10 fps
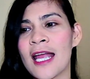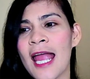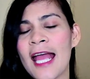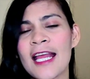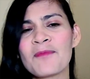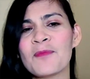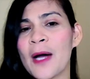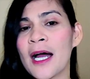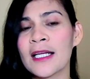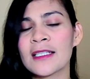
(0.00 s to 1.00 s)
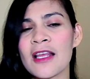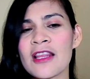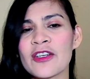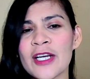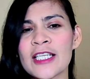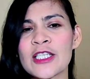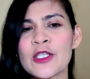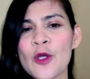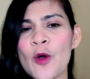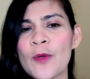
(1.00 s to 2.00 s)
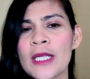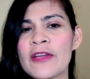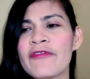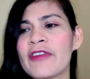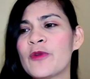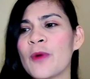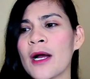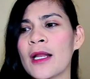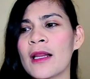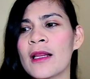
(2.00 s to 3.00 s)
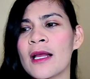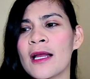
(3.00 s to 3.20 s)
But there is no individual